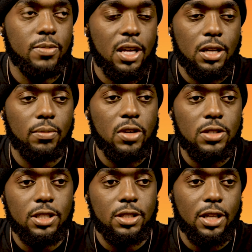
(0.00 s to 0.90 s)
being in
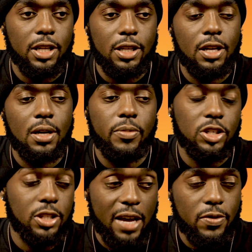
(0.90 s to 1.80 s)
music, like
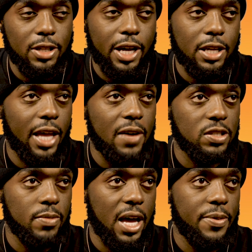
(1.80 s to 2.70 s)
but they was like they
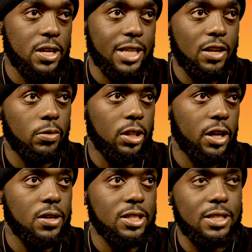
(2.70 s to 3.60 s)
was mad because they don't really
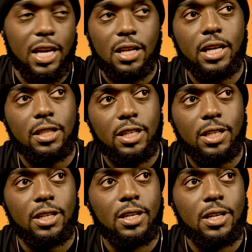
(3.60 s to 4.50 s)
understand like the